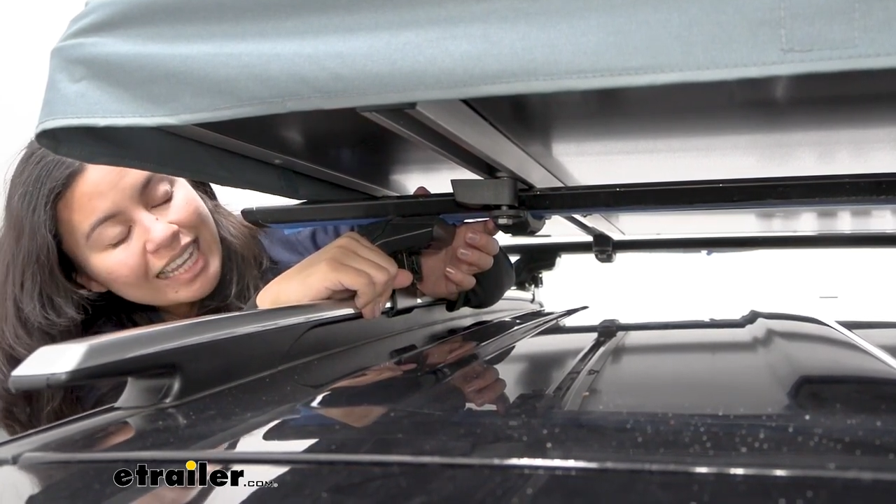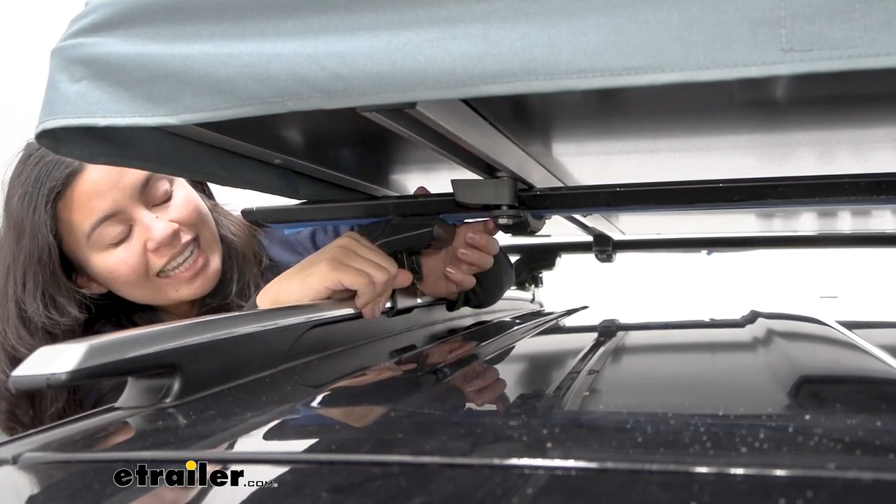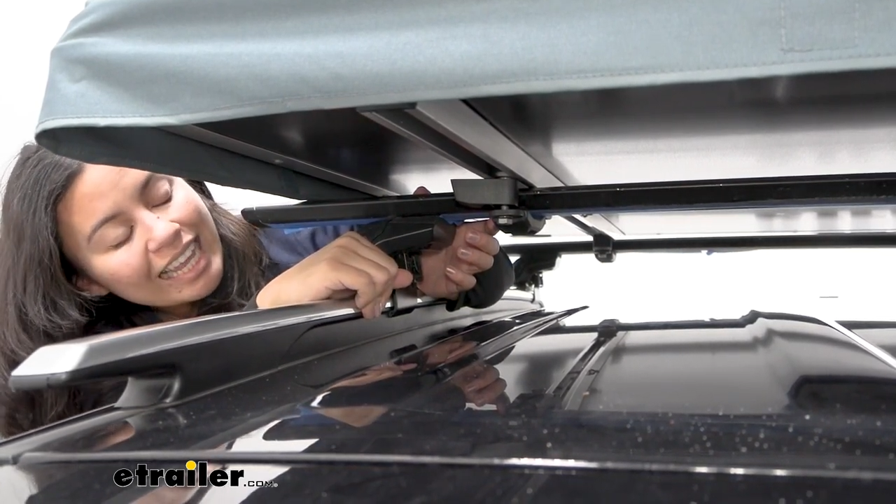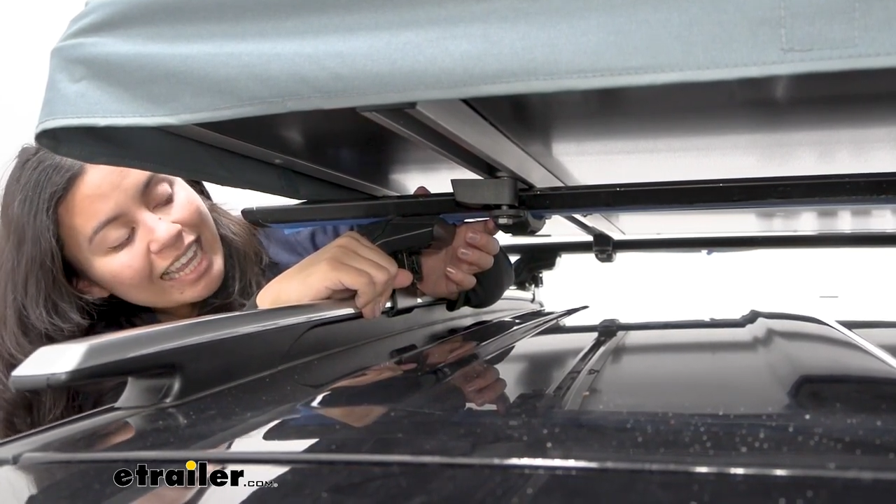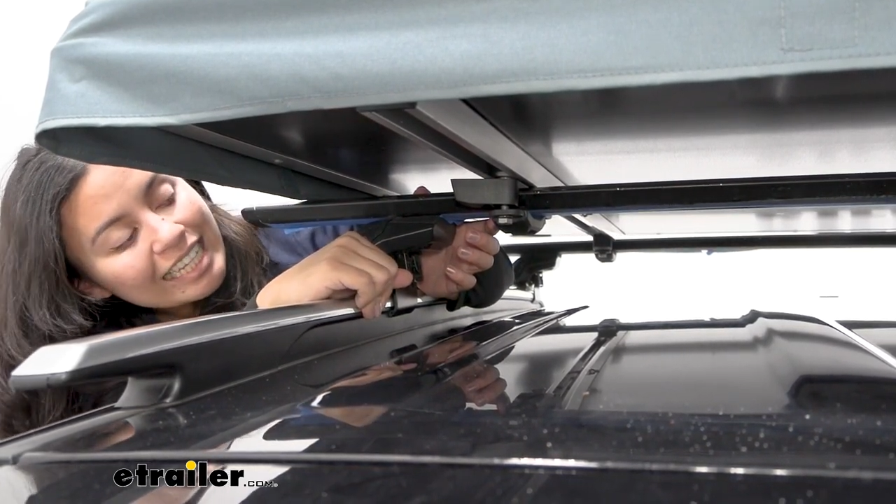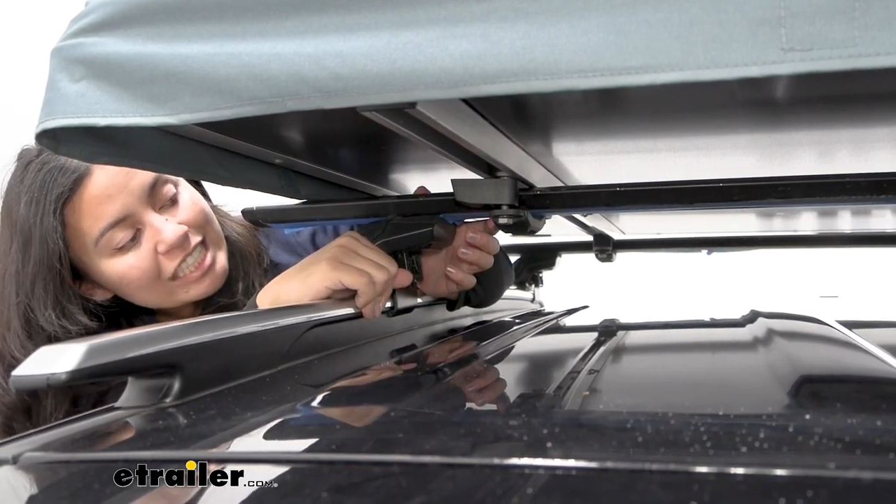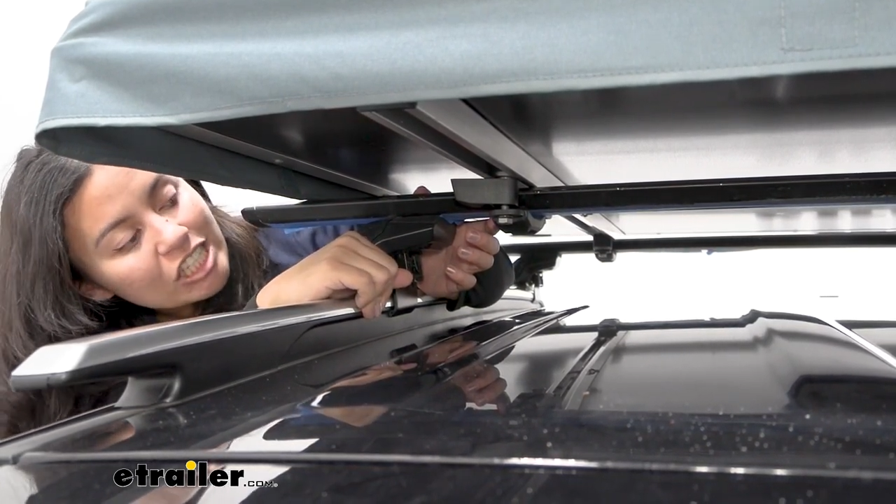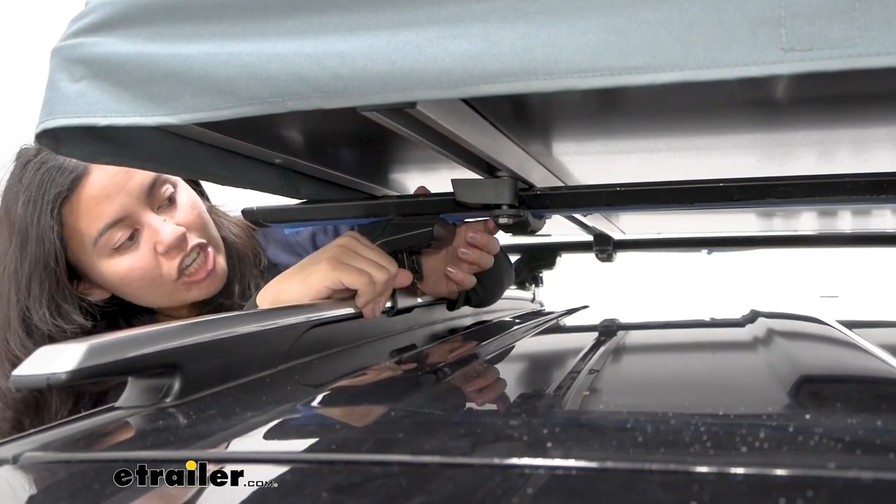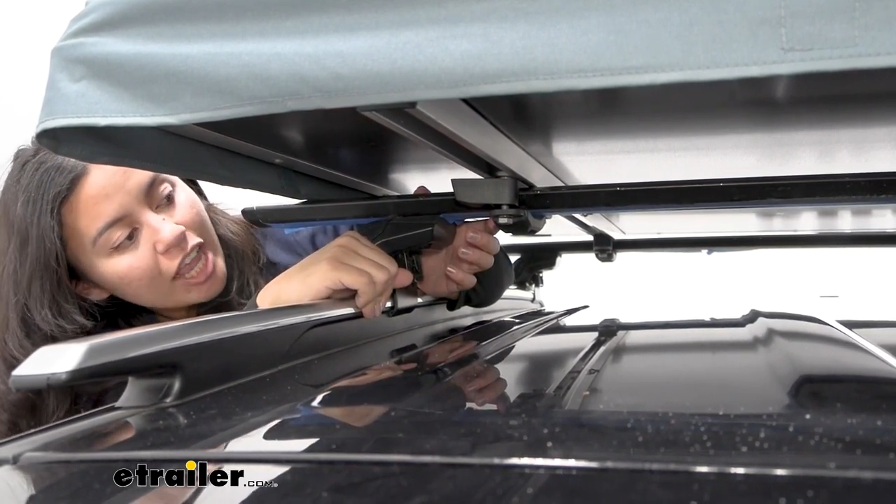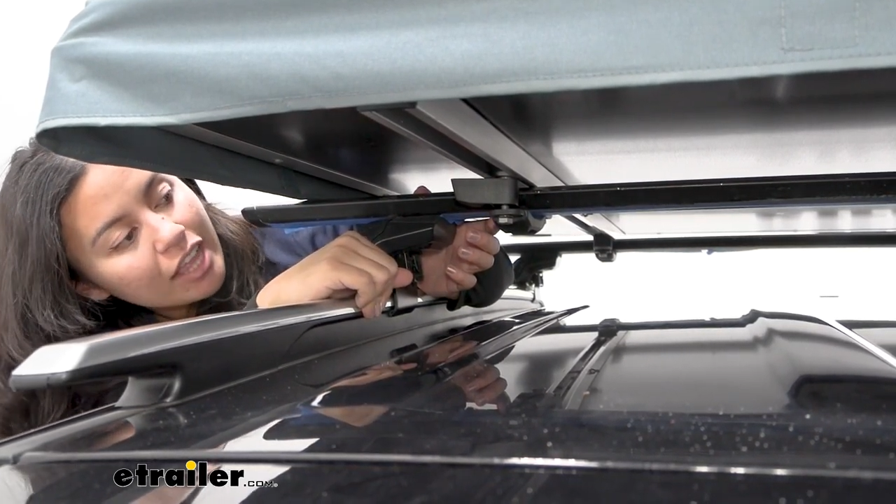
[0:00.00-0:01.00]
an
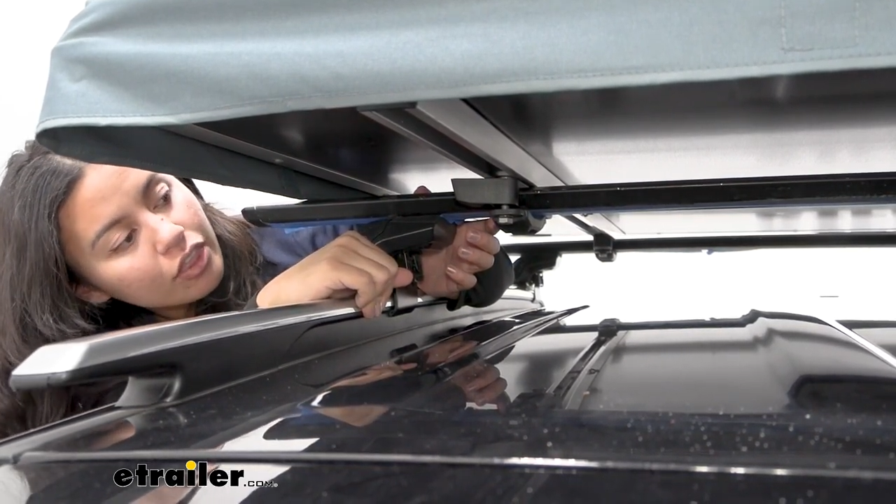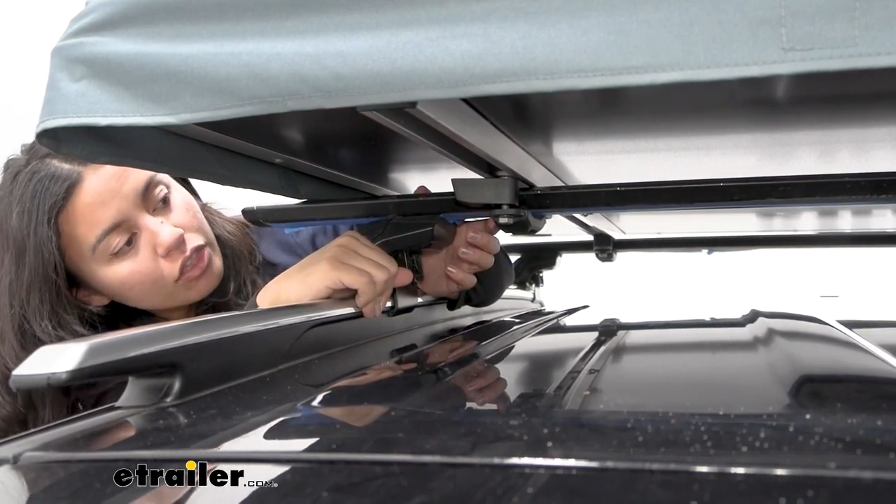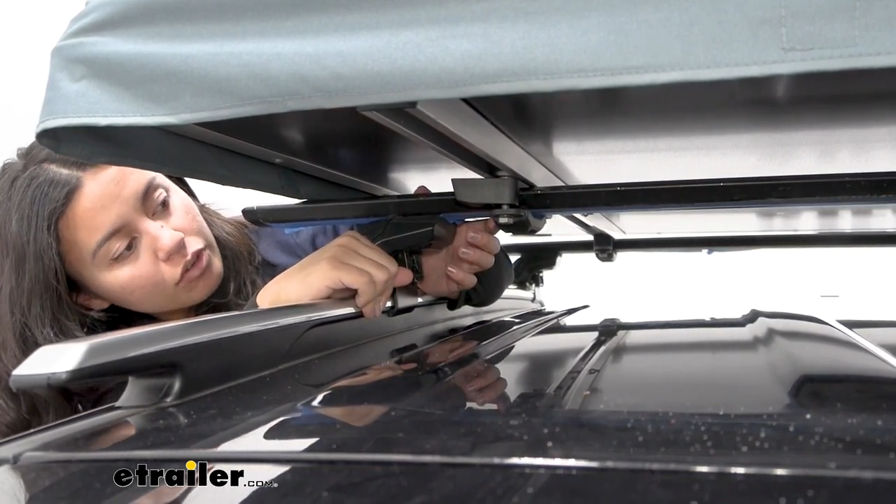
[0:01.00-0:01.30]
inch and